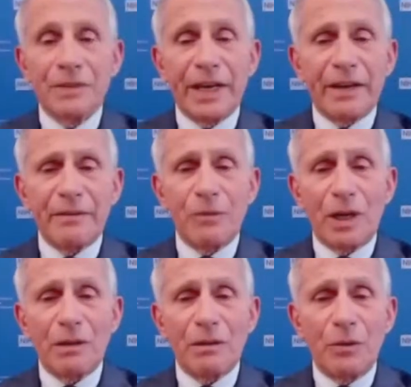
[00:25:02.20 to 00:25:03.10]
Yeah,
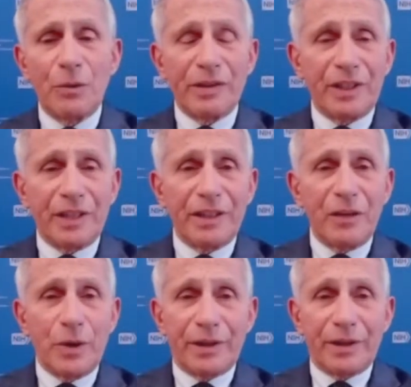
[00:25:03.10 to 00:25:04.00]
well, we're
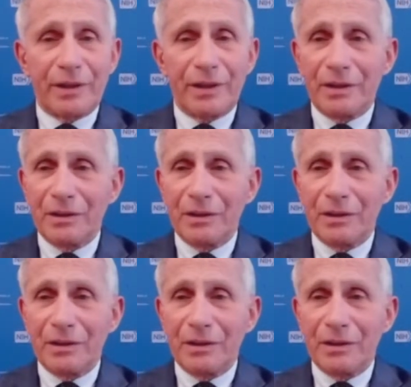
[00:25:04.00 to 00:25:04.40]
dealing with it